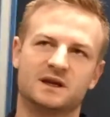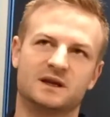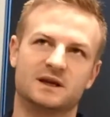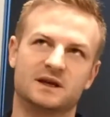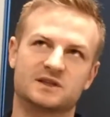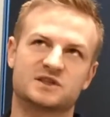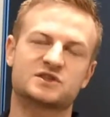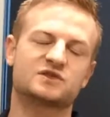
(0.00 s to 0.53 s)

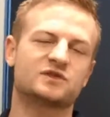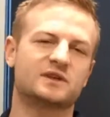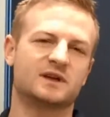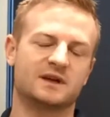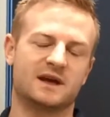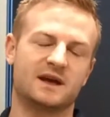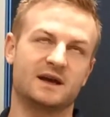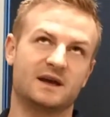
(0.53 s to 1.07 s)

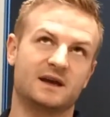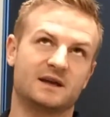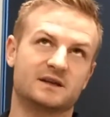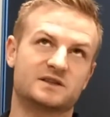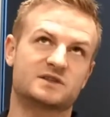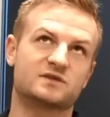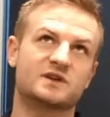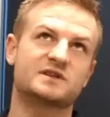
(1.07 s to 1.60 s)
had a
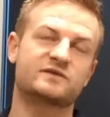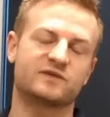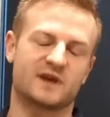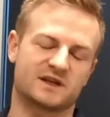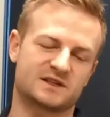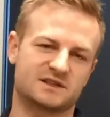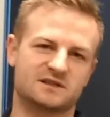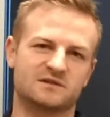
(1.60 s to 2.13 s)
stress
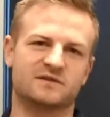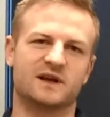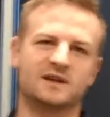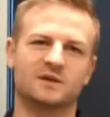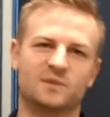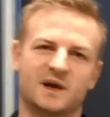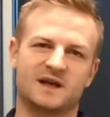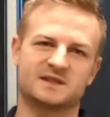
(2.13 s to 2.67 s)
fracture
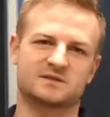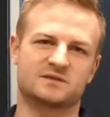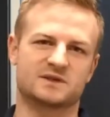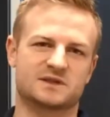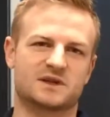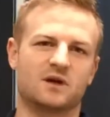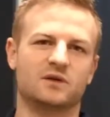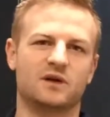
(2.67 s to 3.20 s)
develop as a
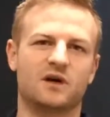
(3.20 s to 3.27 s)
result